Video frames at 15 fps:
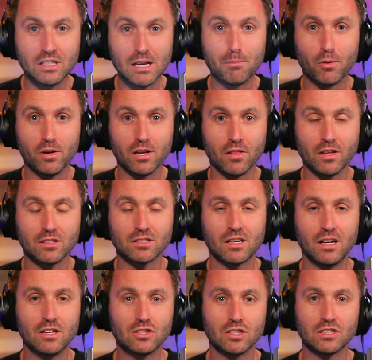deeper into this,
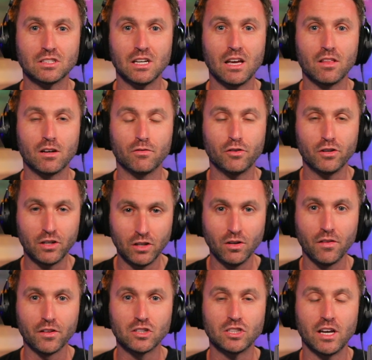can I just say that if you're here
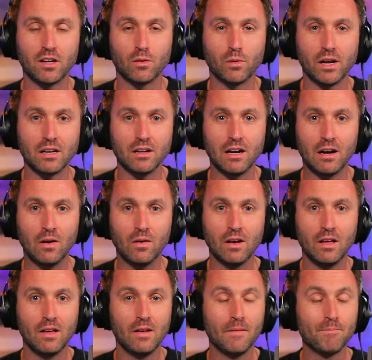on the channel right now
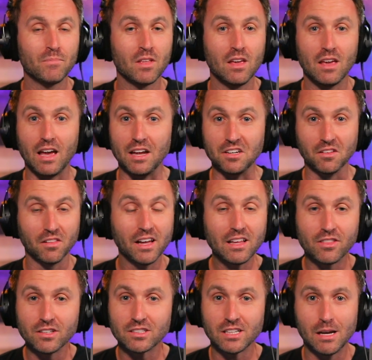and you
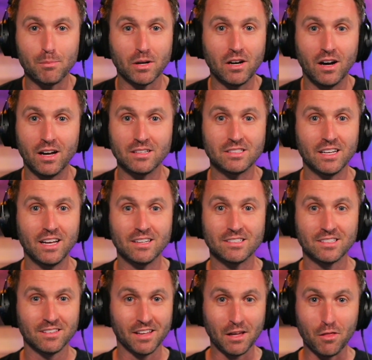like this type of
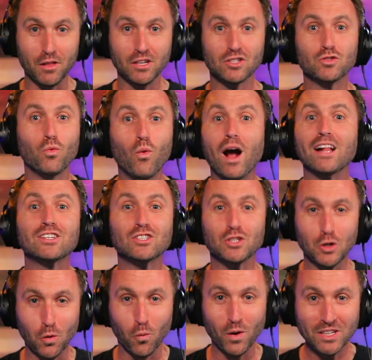content, like this wets
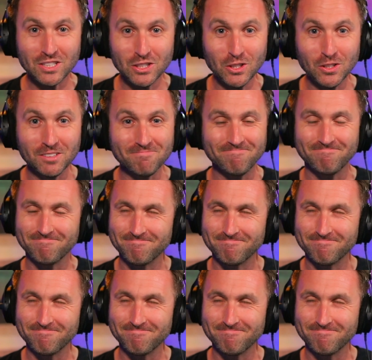your whistle,